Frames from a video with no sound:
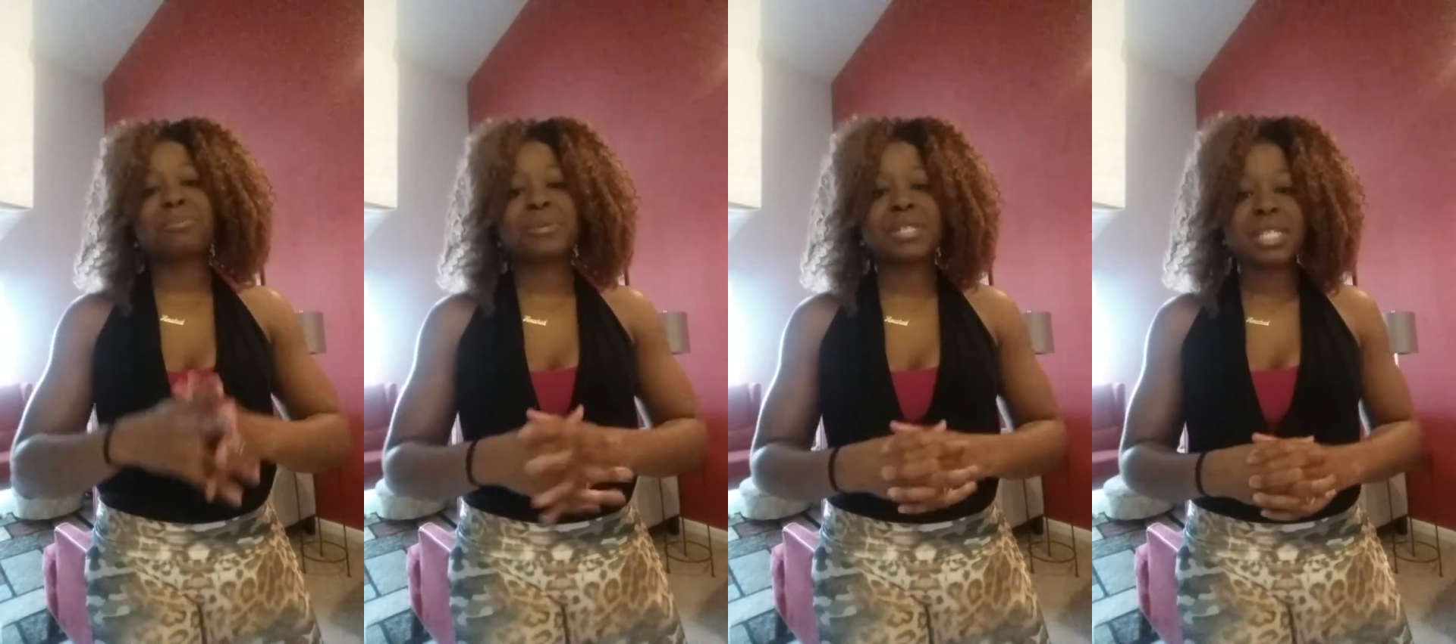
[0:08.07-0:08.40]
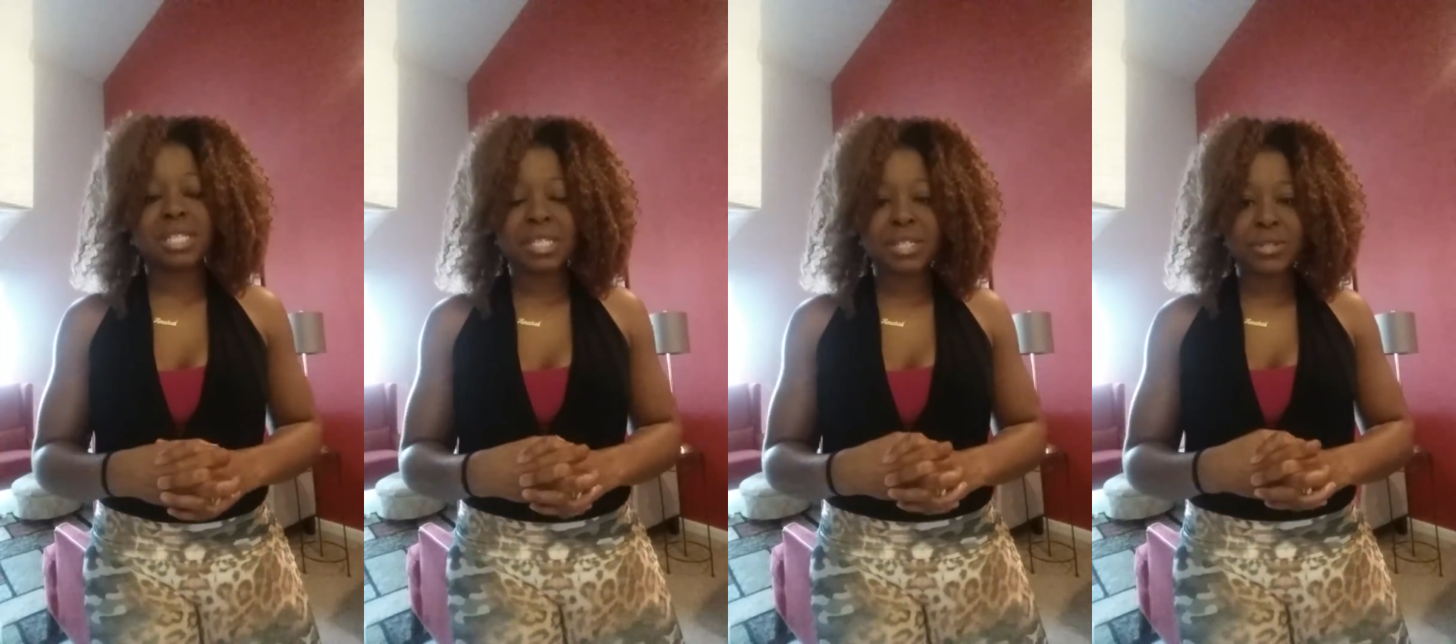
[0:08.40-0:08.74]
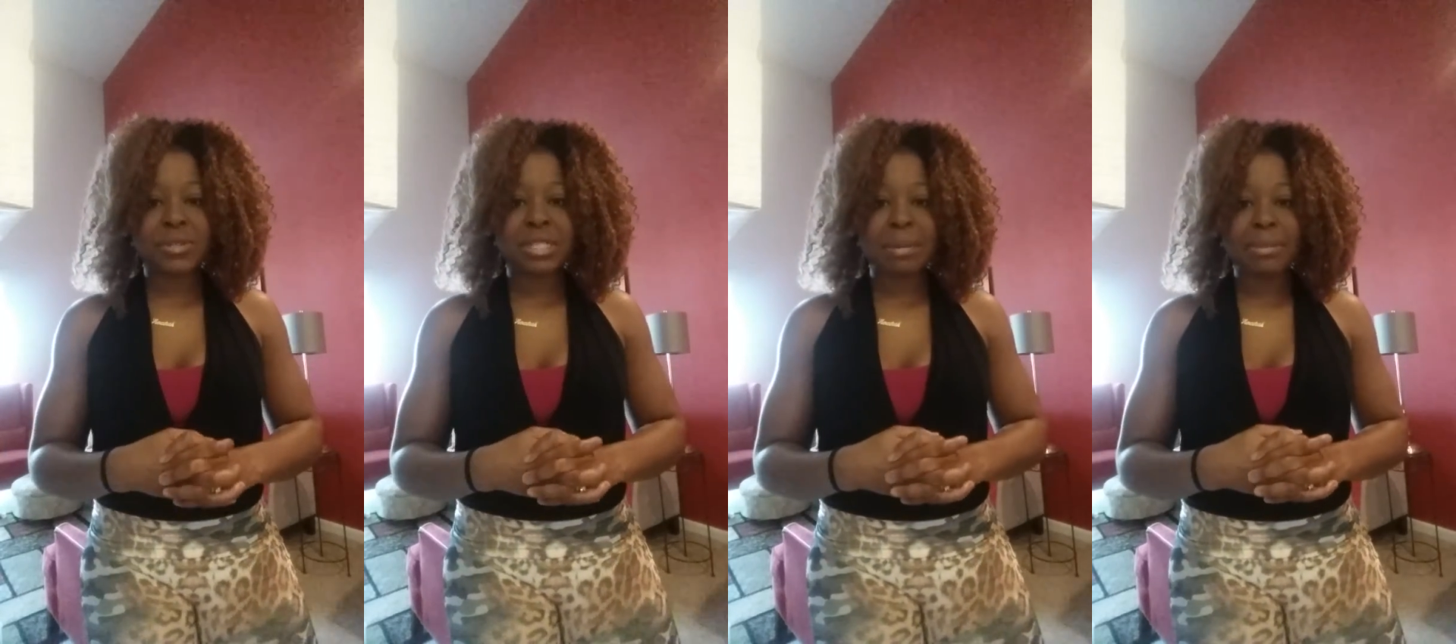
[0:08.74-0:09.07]
persist
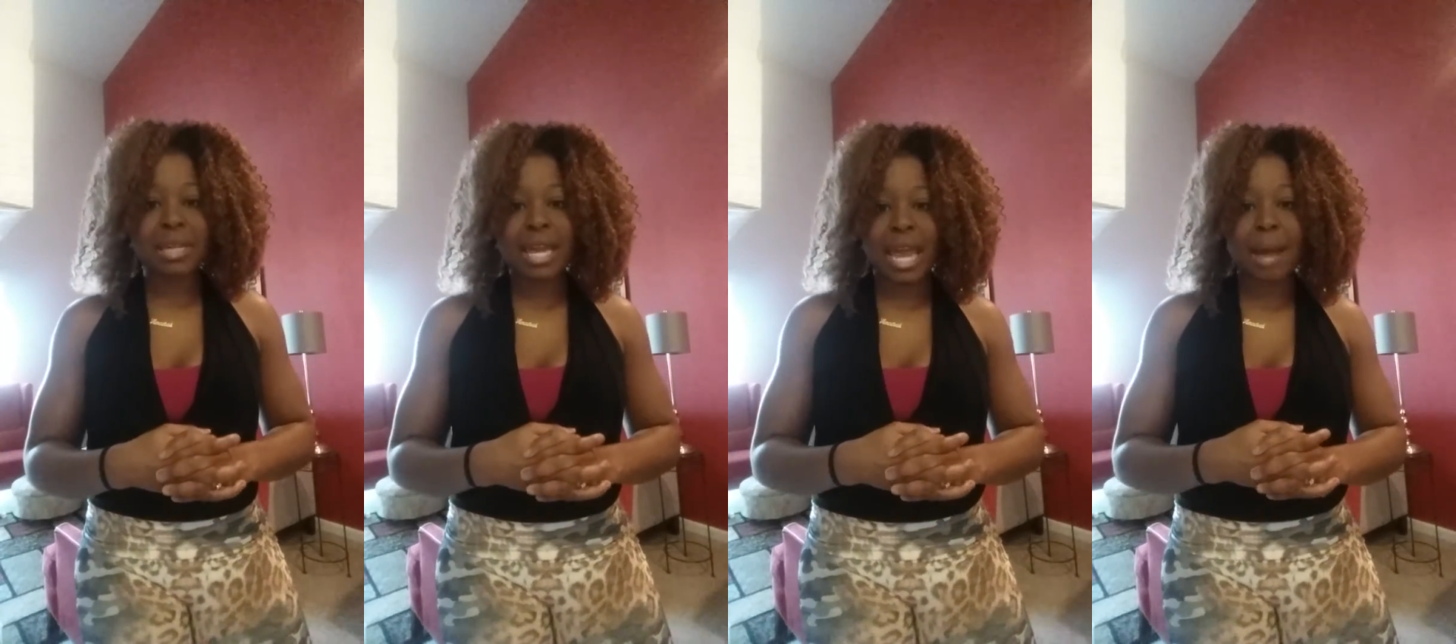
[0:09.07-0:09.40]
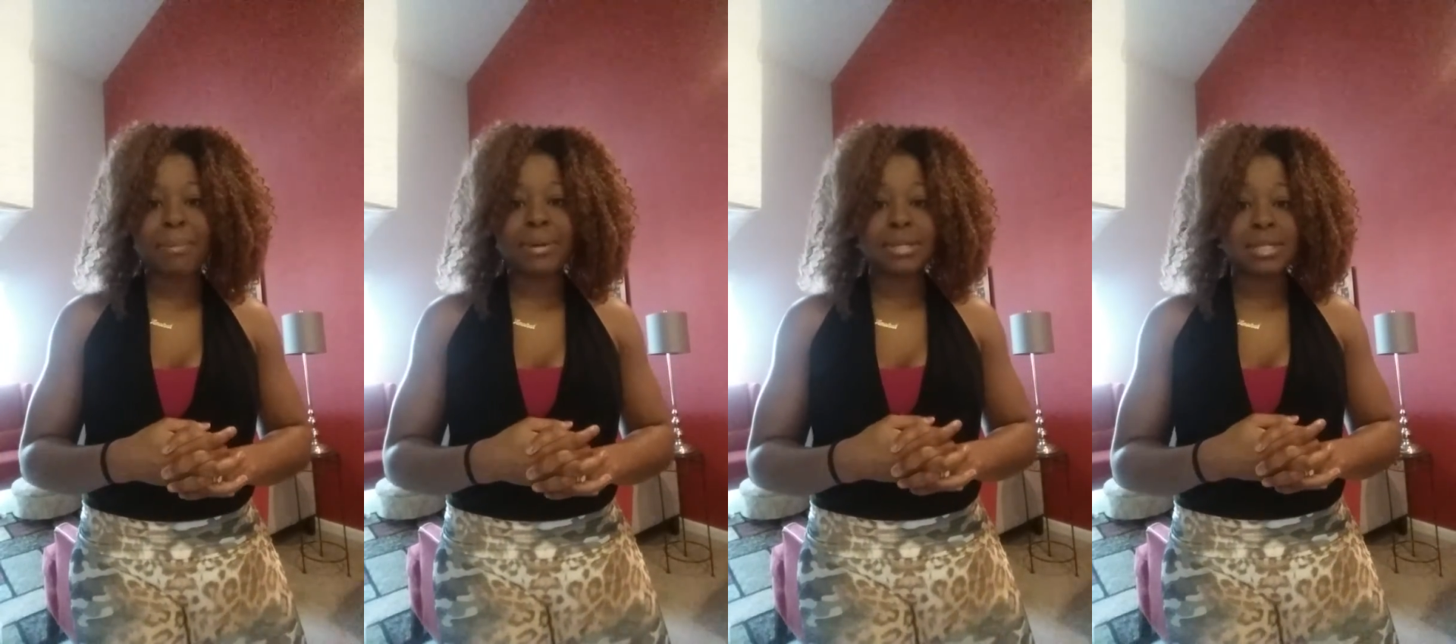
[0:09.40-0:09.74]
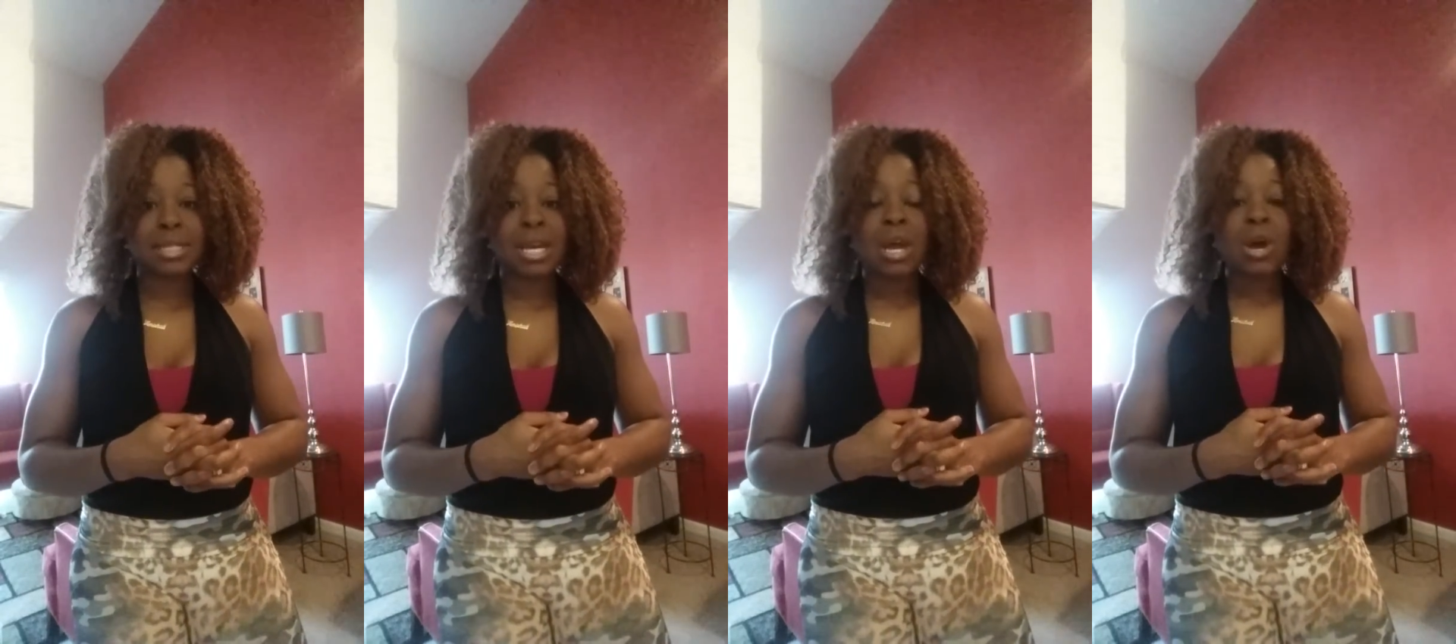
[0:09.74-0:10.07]
until something
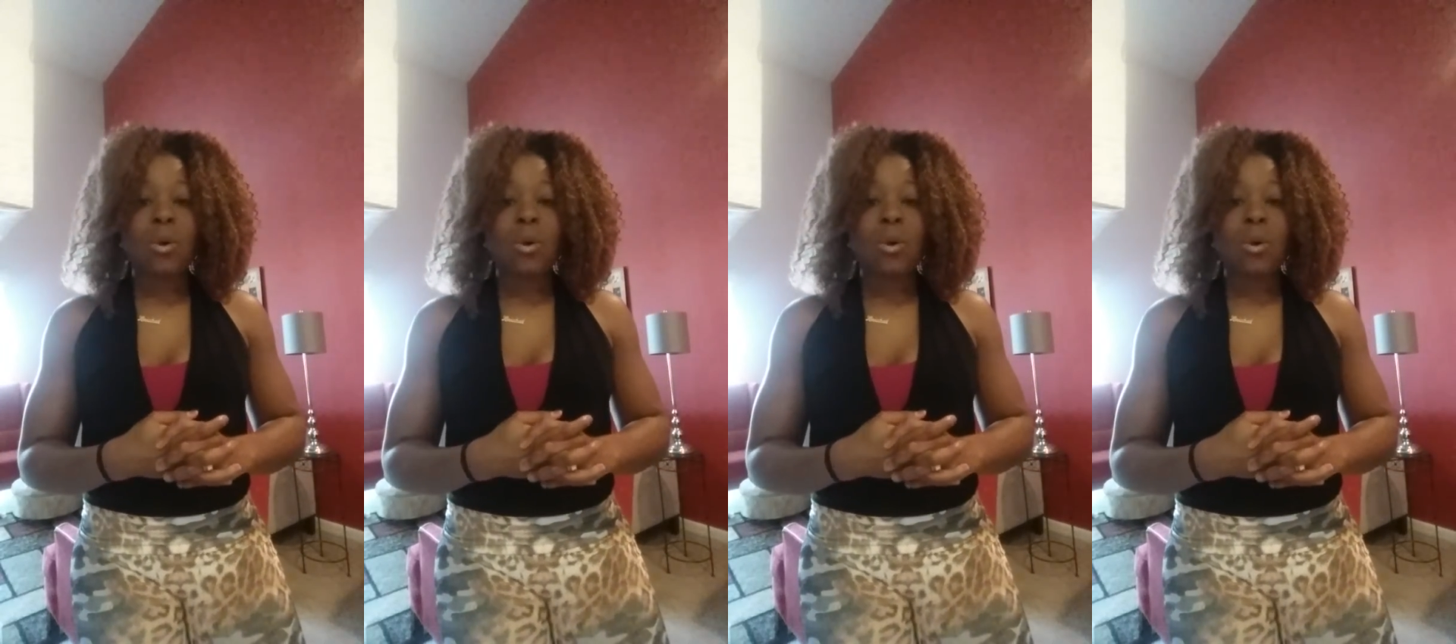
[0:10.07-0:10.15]
happens